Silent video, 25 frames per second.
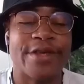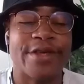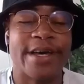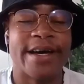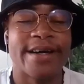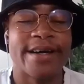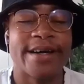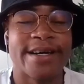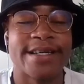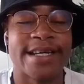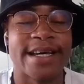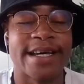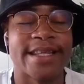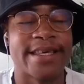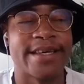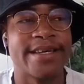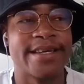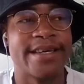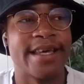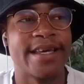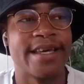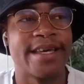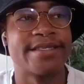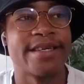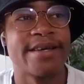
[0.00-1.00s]
that because I
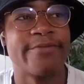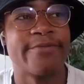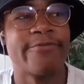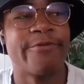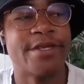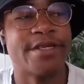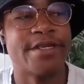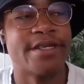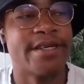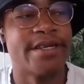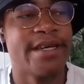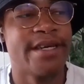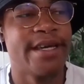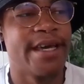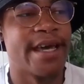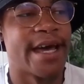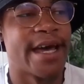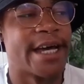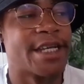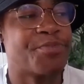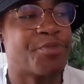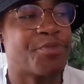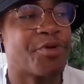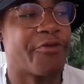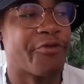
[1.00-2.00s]
think he said recently he
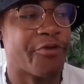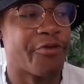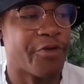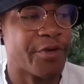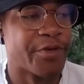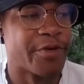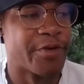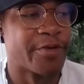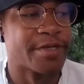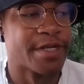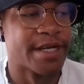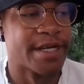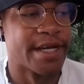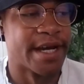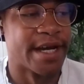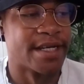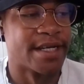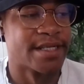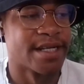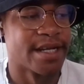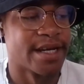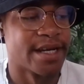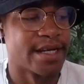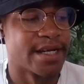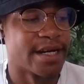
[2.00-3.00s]
has more free throws than he
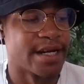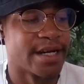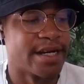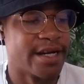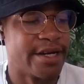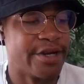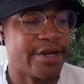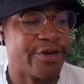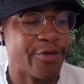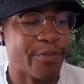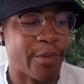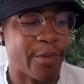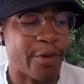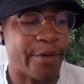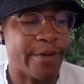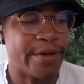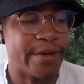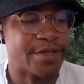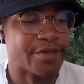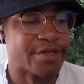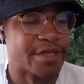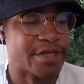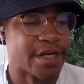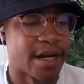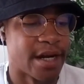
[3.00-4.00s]
has like either
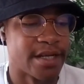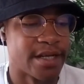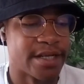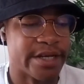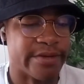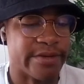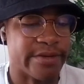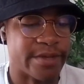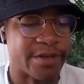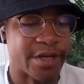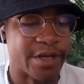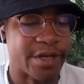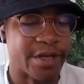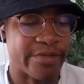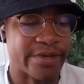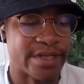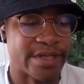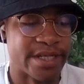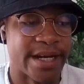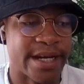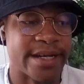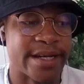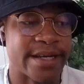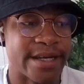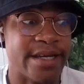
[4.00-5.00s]
points or shot attempts. So it was
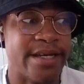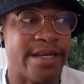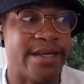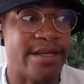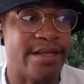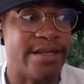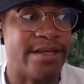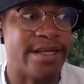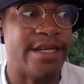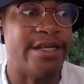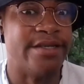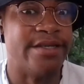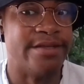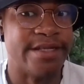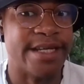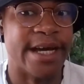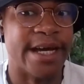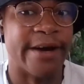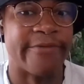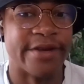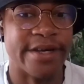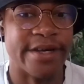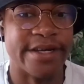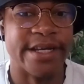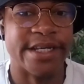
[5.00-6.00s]
like he
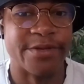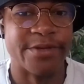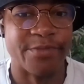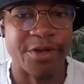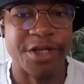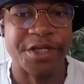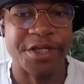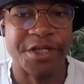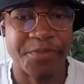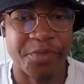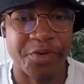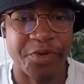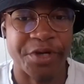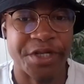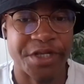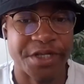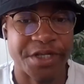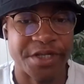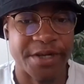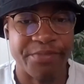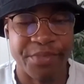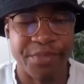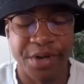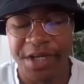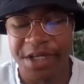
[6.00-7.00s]
definitely gets most of his
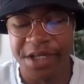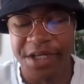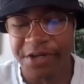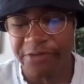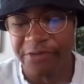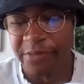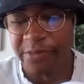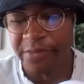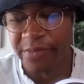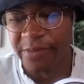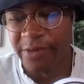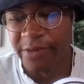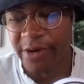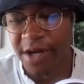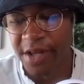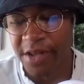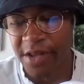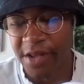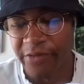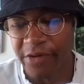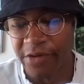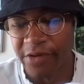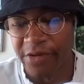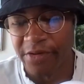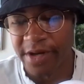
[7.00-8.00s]
points and buckets from
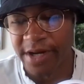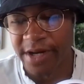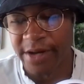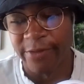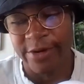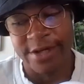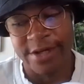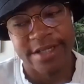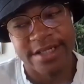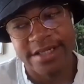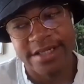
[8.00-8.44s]
the free throw line, which